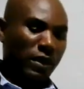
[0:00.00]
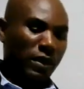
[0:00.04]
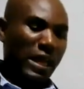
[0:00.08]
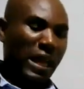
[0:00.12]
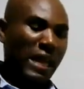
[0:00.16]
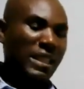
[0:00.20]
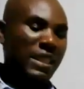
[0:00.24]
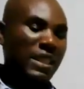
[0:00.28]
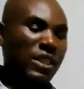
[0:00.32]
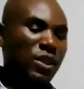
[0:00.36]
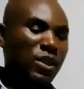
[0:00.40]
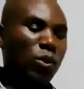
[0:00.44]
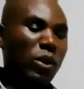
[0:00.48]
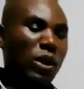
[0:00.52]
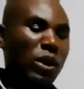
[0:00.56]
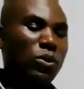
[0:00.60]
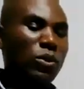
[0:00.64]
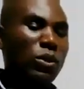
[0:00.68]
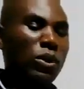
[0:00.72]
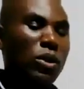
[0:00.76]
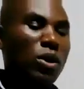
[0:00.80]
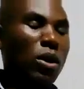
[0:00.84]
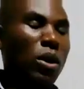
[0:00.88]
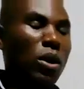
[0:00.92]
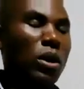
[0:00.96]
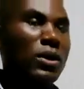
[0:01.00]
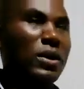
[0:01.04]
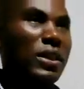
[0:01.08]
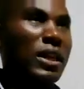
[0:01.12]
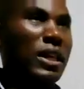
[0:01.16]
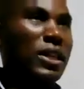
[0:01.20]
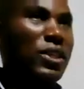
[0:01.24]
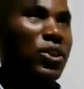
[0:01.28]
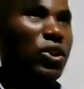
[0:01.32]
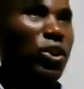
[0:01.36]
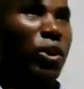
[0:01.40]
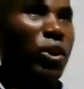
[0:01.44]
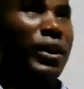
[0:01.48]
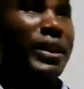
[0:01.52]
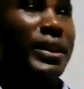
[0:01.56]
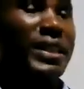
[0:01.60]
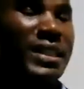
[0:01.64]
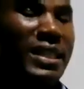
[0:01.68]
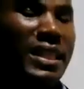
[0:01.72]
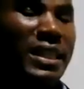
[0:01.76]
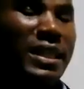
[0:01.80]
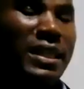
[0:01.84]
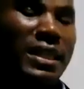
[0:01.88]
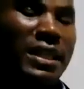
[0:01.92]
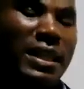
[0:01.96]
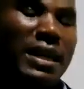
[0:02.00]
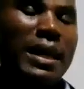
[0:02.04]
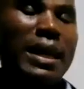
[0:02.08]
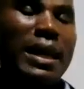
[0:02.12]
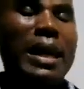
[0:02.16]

That is what we call the joint